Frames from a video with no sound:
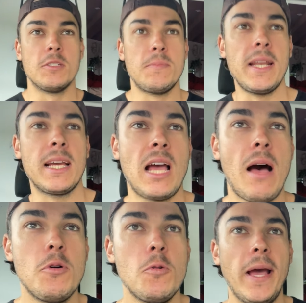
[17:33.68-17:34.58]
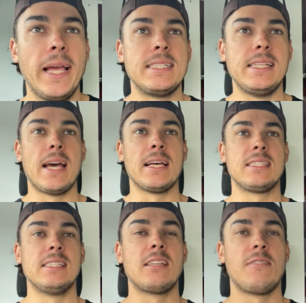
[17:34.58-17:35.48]
It's been a couple weeks now
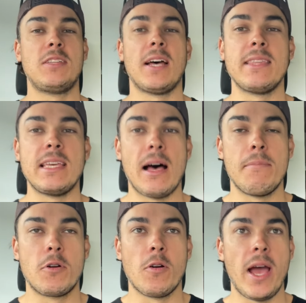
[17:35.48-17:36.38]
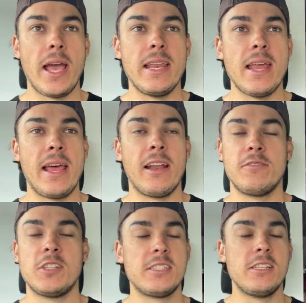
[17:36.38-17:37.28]
since I've done the upgrade and
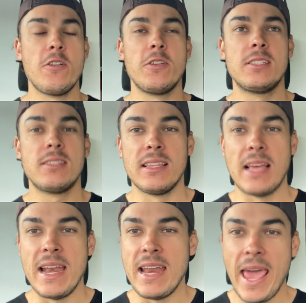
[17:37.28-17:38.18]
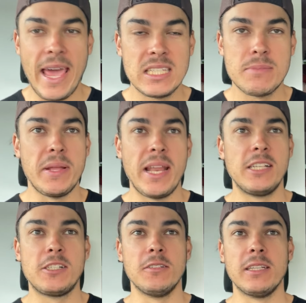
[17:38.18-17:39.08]
I've just noticed an
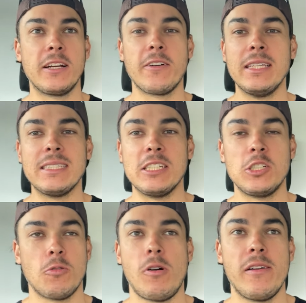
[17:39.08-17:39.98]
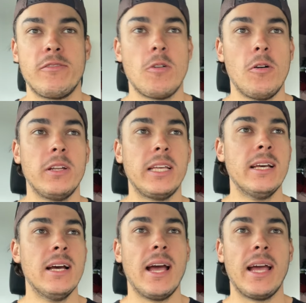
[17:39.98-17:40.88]
exponential increase in drive
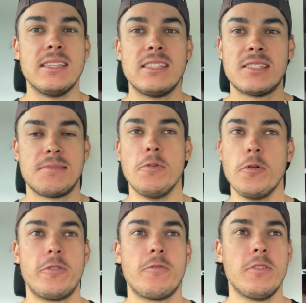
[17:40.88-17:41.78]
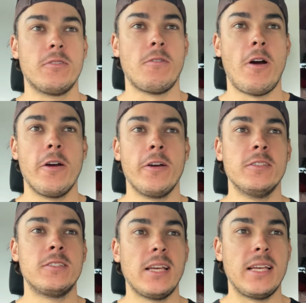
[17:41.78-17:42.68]
quality. It's smoother on the
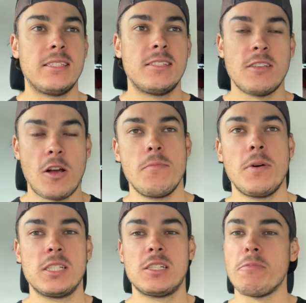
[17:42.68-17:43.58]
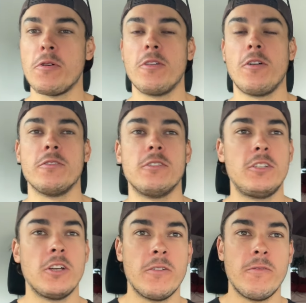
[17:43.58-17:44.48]
roads, it's so much smoother on the
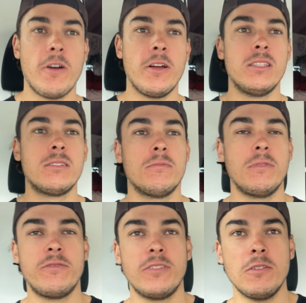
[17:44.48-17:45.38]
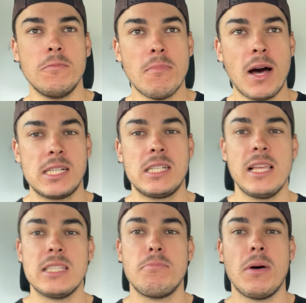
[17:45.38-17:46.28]
dirt roads, we feel much
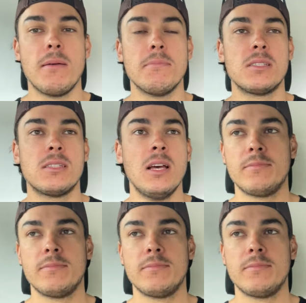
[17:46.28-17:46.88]
less bumps,